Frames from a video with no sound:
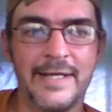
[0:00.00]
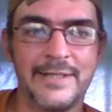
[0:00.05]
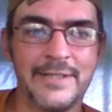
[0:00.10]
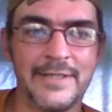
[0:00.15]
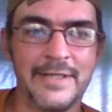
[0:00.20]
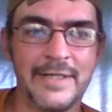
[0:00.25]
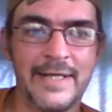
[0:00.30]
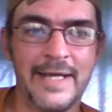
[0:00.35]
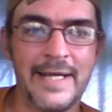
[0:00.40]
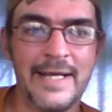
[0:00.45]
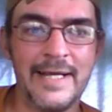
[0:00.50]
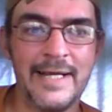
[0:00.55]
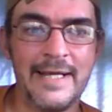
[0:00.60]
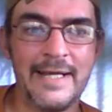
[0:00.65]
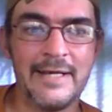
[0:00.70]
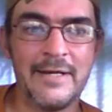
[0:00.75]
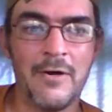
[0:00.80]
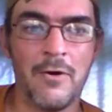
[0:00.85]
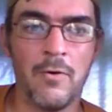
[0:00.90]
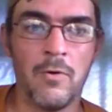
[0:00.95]
isn't
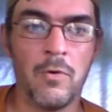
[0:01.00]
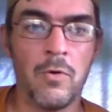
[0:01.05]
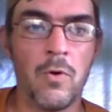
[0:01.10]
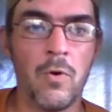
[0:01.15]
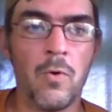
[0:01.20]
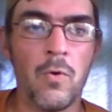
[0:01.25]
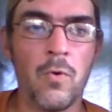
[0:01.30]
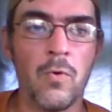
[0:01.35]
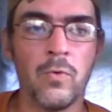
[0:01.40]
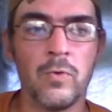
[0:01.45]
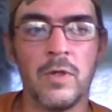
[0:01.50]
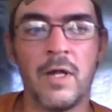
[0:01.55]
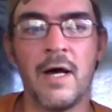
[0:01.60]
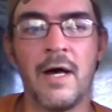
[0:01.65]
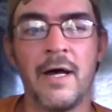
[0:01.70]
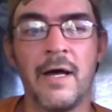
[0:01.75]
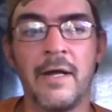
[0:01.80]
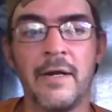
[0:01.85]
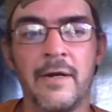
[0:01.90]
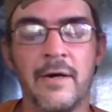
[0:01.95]
getting a whole
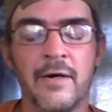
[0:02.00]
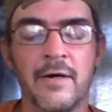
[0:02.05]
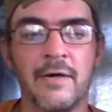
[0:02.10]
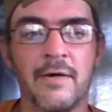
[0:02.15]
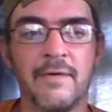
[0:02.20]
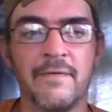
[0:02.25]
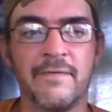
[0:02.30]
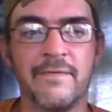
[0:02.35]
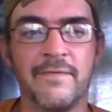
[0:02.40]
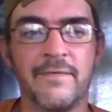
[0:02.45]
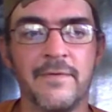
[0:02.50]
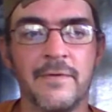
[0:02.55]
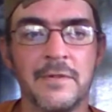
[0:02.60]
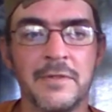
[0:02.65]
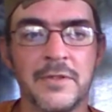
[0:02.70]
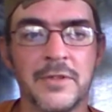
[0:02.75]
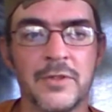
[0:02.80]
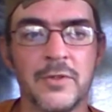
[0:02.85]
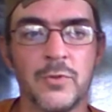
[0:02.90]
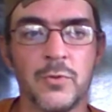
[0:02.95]
lot of
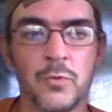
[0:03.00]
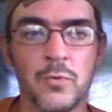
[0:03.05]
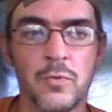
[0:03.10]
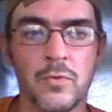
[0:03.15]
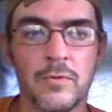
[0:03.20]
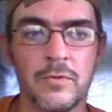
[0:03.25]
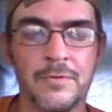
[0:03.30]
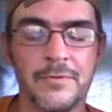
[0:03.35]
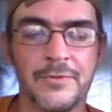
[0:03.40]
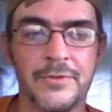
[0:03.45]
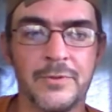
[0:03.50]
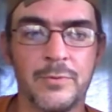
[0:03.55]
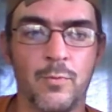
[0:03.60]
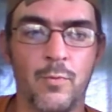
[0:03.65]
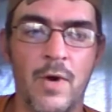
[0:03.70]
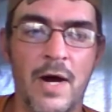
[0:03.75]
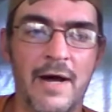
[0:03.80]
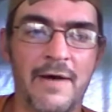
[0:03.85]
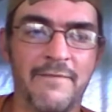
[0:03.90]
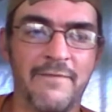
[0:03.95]
the store's
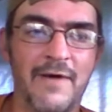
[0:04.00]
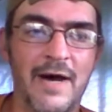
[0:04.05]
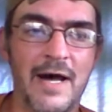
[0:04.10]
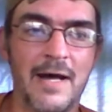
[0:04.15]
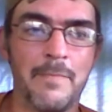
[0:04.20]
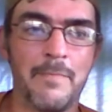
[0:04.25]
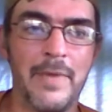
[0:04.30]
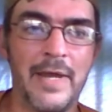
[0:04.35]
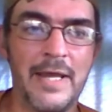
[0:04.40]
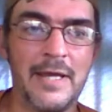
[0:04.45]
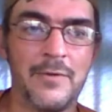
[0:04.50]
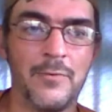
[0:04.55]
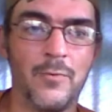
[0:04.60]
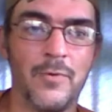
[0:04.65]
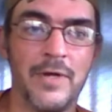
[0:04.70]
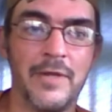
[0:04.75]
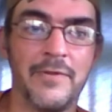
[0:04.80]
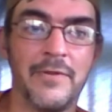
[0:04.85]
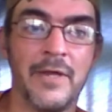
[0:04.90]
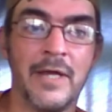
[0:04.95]
Wi-Fi
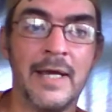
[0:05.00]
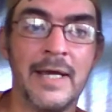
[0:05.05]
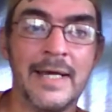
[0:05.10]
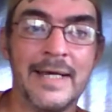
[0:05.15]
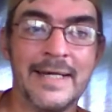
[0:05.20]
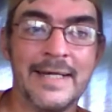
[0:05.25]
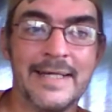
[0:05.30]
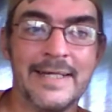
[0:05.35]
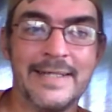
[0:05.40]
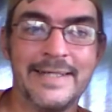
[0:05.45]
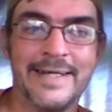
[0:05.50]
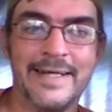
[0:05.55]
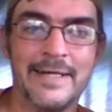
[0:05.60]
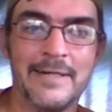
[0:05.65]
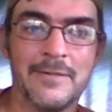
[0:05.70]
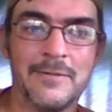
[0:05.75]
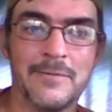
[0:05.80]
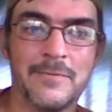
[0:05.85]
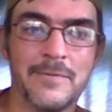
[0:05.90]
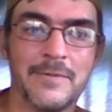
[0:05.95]
bandwidth.
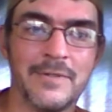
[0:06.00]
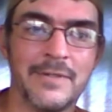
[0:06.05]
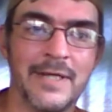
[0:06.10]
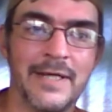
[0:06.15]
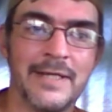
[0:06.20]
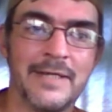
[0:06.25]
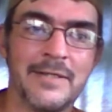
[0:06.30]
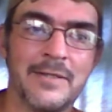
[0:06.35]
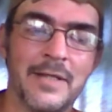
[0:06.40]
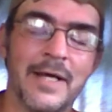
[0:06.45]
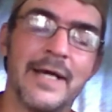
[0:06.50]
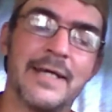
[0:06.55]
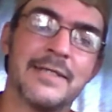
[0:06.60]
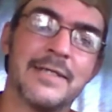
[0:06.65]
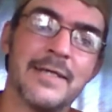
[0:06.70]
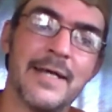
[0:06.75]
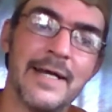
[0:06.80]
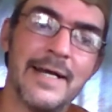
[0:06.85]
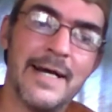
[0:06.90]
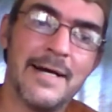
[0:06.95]
Now, like
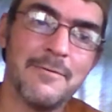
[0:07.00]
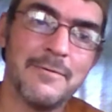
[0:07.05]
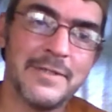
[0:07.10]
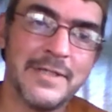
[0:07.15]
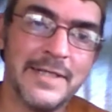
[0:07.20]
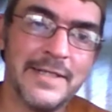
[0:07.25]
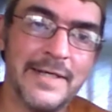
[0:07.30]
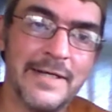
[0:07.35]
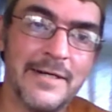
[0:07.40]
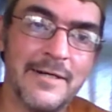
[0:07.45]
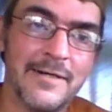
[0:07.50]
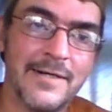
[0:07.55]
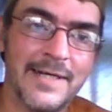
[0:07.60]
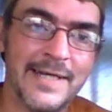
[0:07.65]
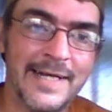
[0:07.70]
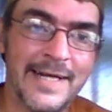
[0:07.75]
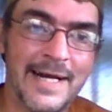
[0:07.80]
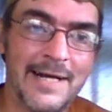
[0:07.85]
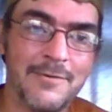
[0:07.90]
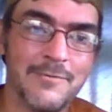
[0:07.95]
last night, I was in there
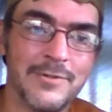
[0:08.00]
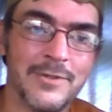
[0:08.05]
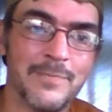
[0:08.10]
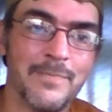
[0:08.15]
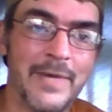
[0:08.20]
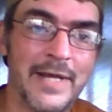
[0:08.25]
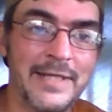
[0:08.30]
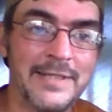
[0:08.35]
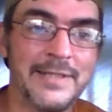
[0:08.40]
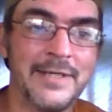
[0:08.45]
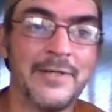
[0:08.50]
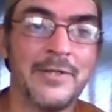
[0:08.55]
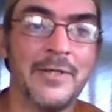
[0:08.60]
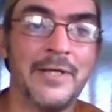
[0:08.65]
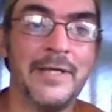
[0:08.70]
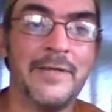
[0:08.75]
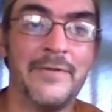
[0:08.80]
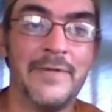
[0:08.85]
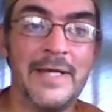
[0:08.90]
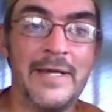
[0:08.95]
and I was
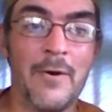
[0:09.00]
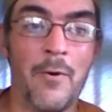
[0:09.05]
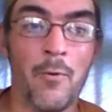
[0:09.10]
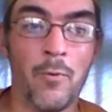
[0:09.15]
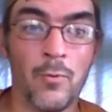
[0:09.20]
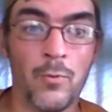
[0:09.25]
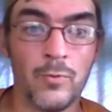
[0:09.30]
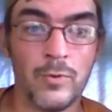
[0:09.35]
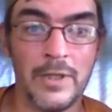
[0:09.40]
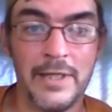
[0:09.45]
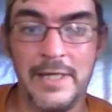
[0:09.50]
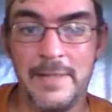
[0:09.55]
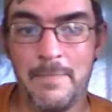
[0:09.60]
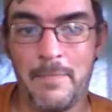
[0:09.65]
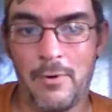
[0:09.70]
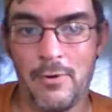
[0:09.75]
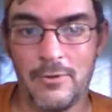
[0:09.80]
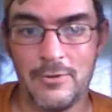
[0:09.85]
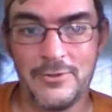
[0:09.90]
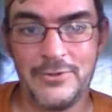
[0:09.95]
basically the only
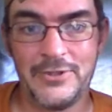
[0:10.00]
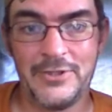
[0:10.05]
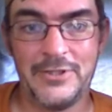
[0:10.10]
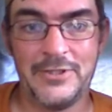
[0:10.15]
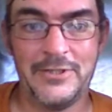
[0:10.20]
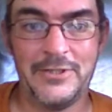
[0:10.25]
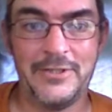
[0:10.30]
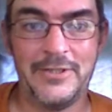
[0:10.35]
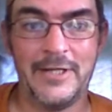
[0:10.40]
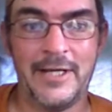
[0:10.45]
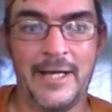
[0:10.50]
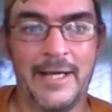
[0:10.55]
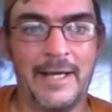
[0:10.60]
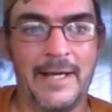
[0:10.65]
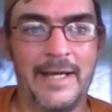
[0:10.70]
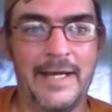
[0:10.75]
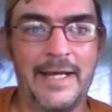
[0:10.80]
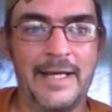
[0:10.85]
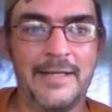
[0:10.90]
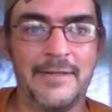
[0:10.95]
person
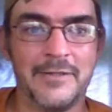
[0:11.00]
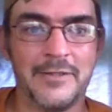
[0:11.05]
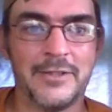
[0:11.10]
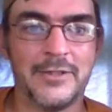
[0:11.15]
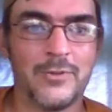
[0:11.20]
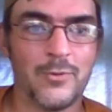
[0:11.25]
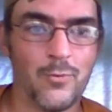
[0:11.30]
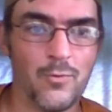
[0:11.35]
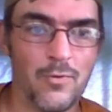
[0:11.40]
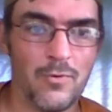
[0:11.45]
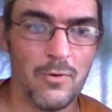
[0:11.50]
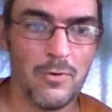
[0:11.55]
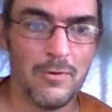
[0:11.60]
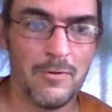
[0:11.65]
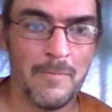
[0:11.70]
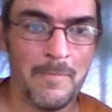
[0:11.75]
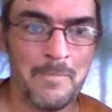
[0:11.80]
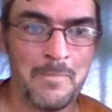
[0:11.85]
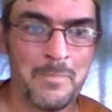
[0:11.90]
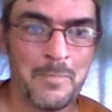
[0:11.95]
in the
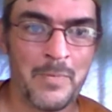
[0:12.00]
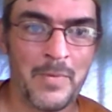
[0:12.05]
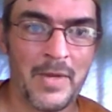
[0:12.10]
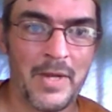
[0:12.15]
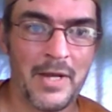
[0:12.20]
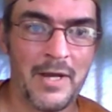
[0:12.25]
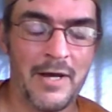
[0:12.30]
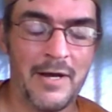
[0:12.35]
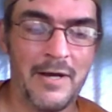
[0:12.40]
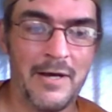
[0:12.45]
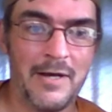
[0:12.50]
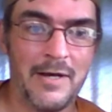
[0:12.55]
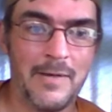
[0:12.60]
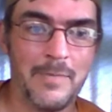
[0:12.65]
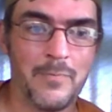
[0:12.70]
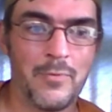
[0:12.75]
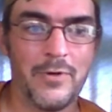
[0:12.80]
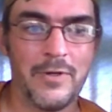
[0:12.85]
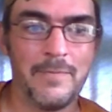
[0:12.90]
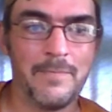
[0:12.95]
store
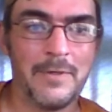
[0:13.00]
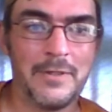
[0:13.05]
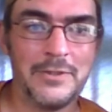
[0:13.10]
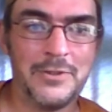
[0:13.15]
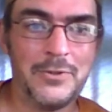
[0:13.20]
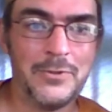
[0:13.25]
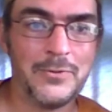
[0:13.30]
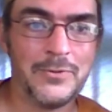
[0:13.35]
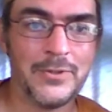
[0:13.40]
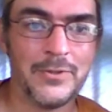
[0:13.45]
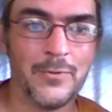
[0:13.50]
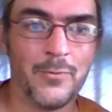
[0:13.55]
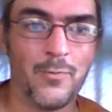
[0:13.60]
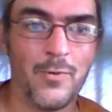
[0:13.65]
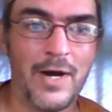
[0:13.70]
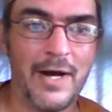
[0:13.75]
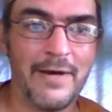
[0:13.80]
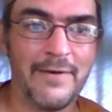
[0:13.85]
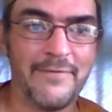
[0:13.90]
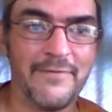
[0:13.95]
pretty much using the
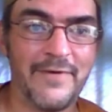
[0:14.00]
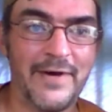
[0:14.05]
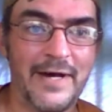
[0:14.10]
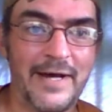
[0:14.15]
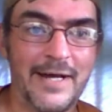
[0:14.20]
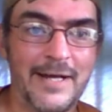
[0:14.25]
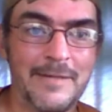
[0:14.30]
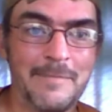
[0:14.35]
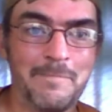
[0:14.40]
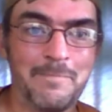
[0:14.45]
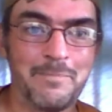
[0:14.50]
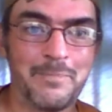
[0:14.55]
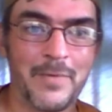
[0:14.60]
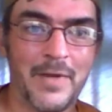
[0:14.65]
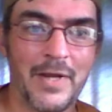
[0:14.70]
Wi-Fi,